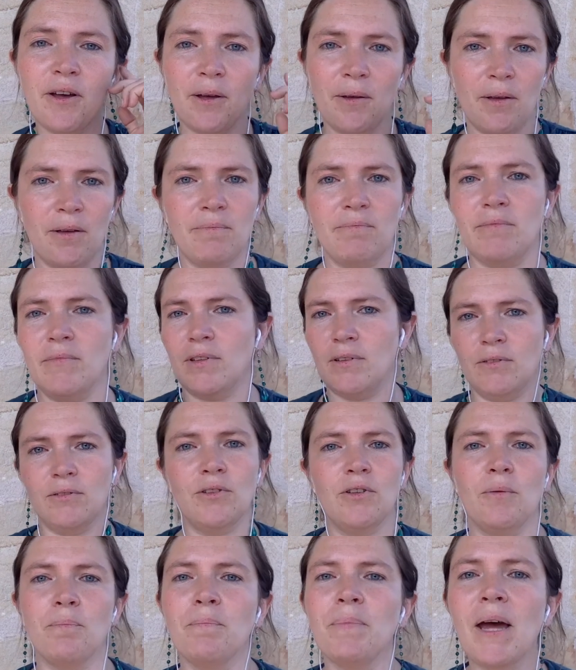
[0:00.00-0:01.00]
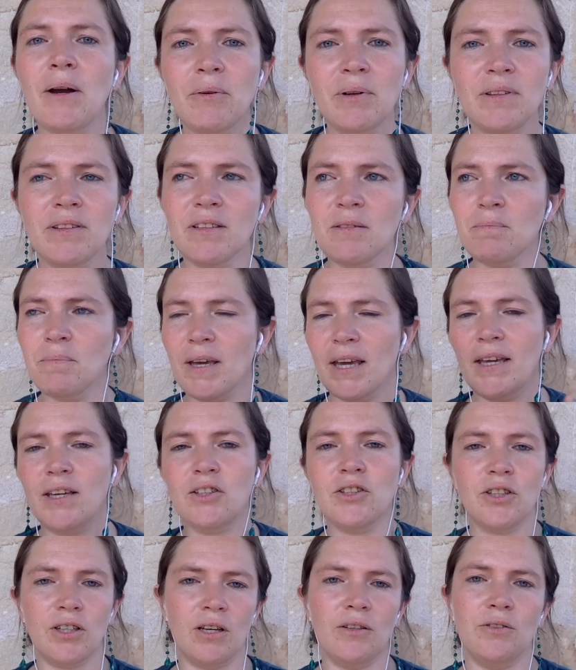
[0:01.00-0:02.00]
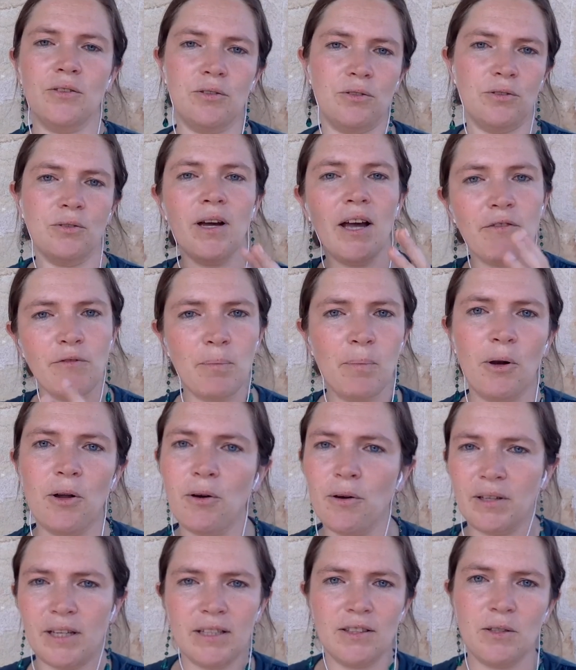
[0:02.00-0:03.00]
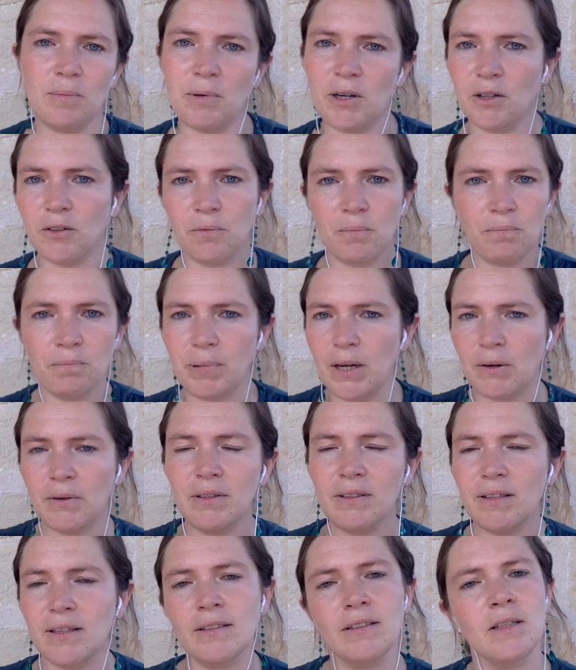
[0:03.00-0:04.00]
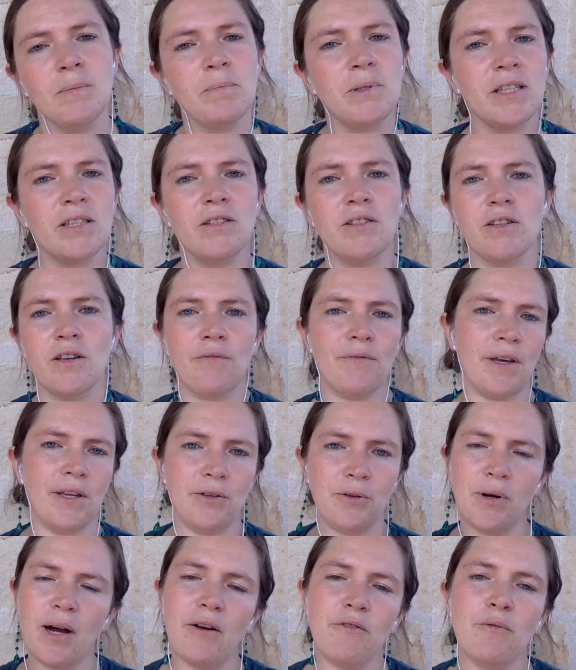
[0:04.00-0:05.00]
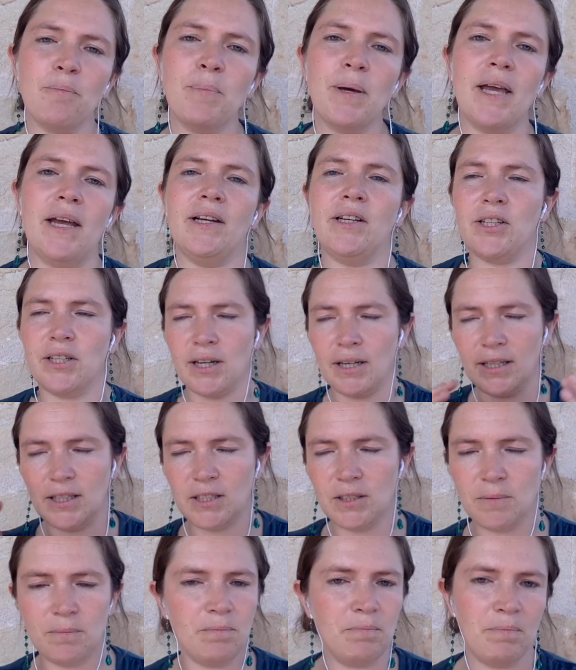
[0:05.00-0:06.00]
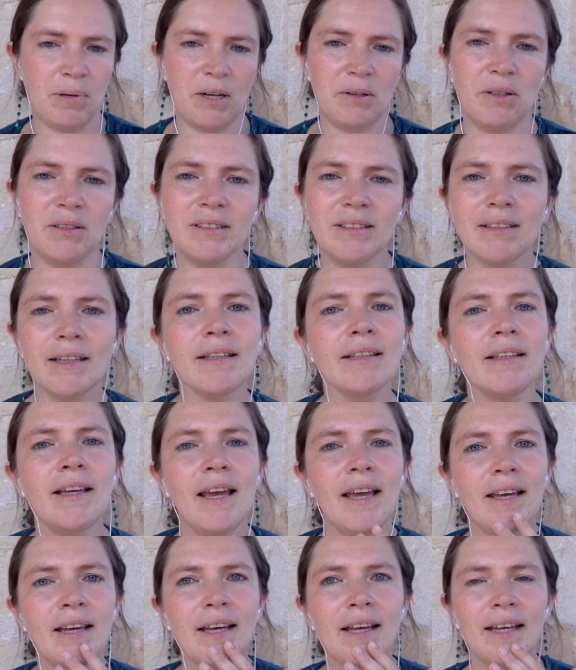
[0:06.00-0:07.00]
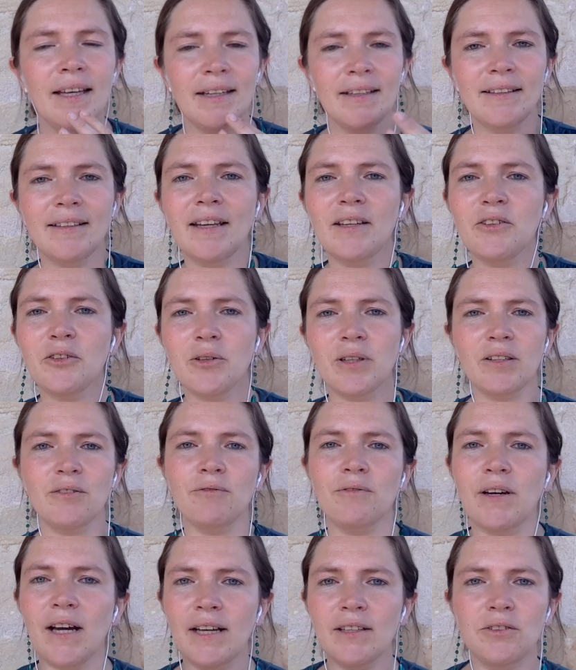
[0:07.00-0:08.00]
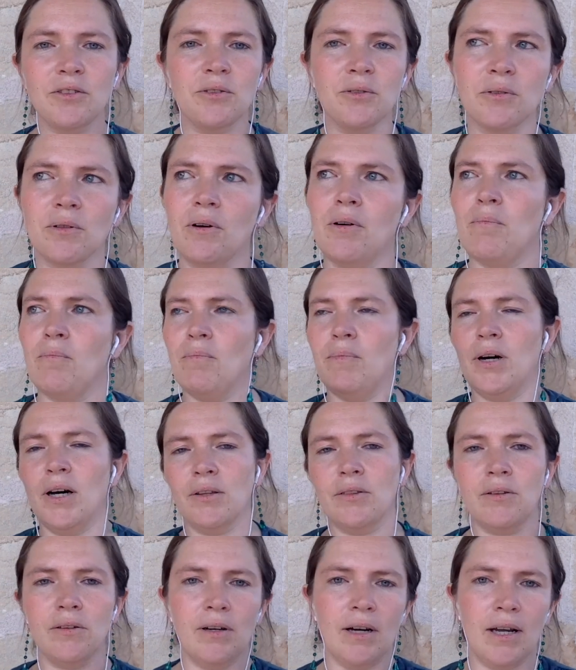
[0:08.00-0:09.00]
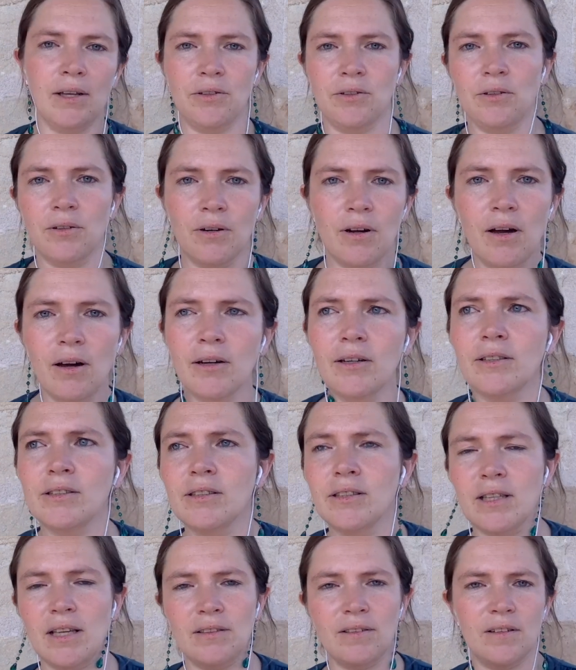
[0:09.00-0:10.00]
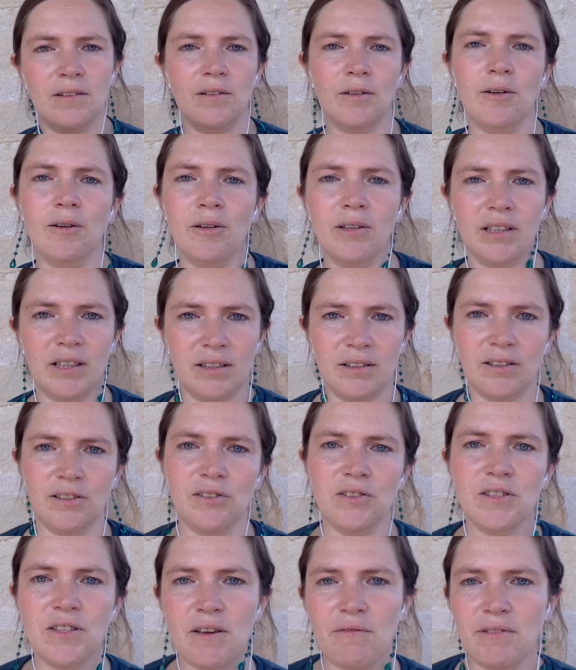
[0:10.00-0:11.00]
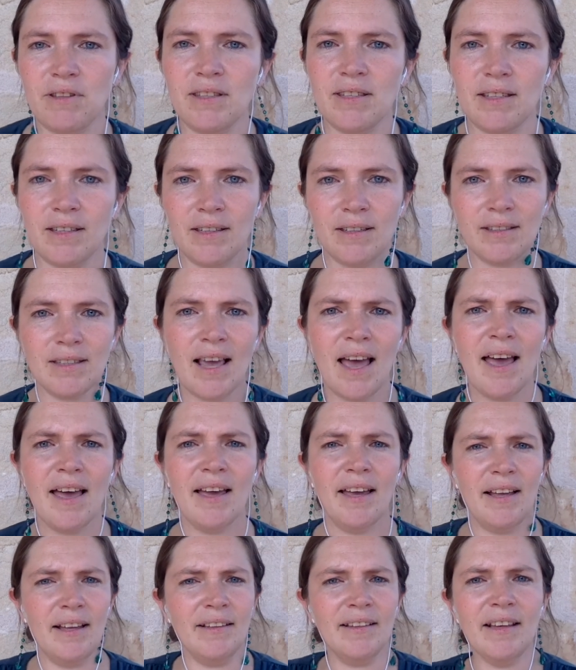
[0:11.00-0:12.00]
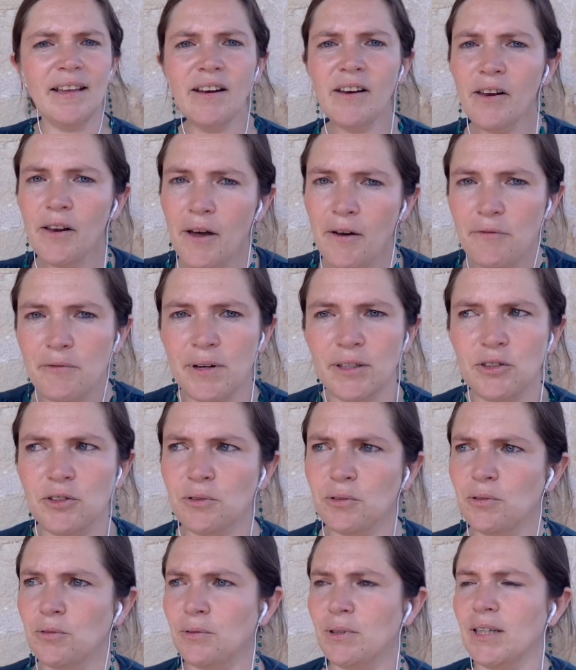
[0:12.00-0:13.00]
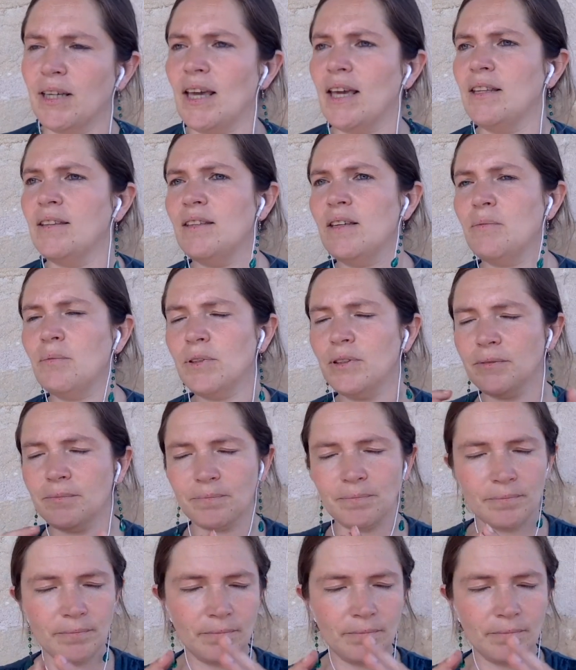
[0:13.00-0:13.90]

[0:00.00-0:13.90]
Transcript: a parenting page, you have a blog that's about parenting tips and stuff, and you have a page that is parenting, and then you invite your mother and your aunts, and they're all in their 70s, and they love what you're doing, and they will